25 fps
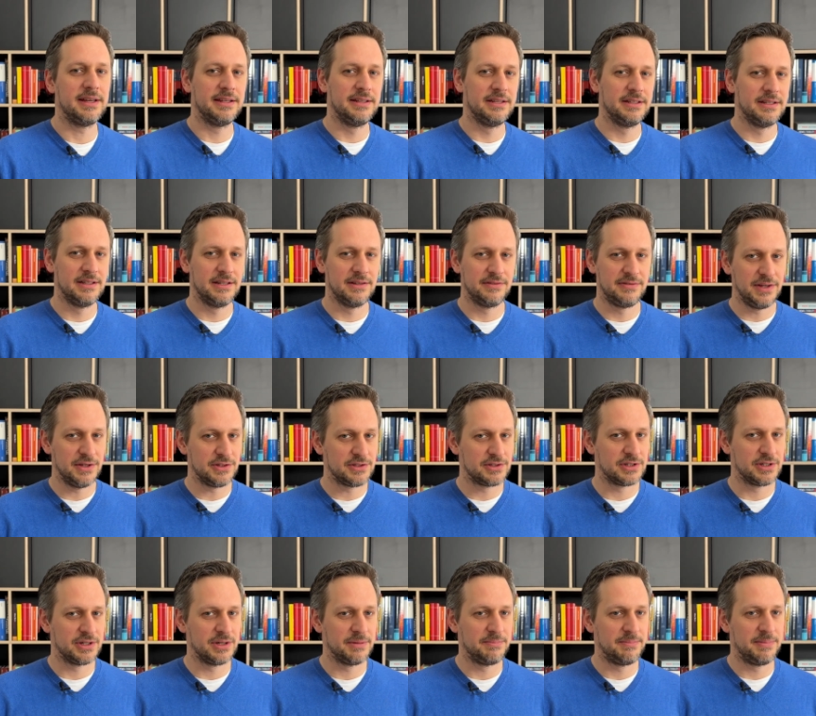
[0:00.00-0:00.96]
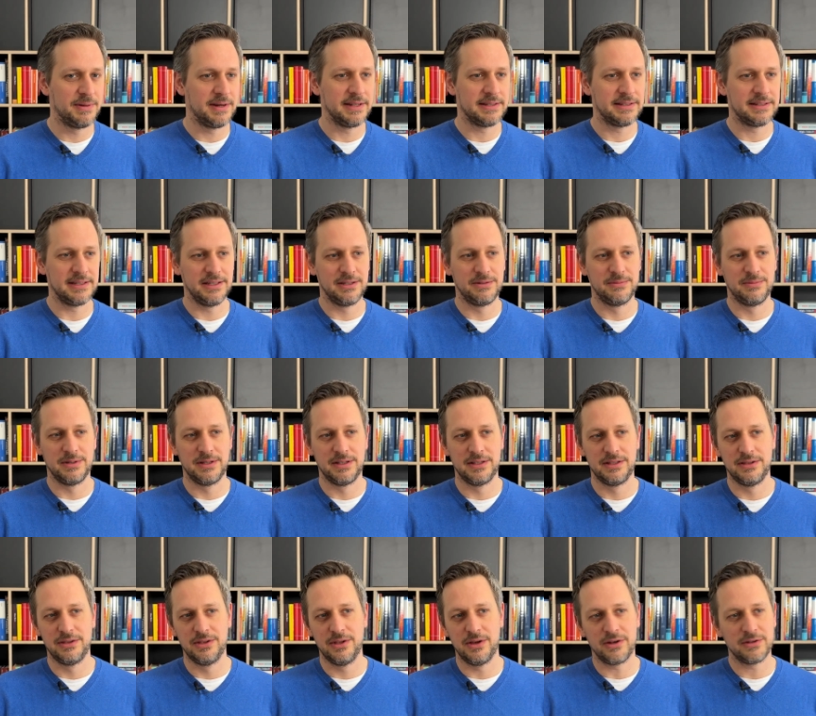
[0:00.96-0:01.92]
in the future, but it
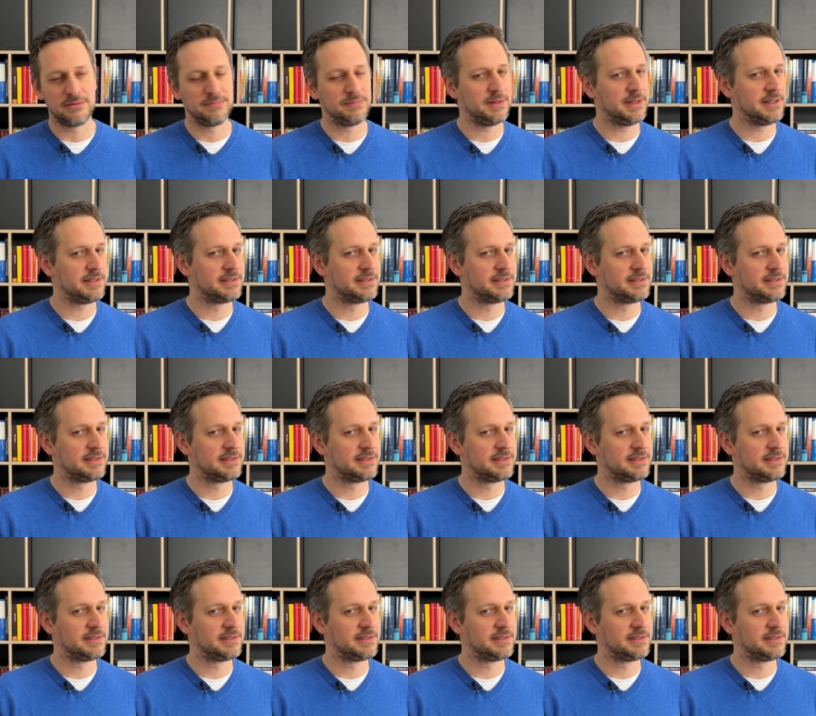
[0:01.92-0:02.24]
will not be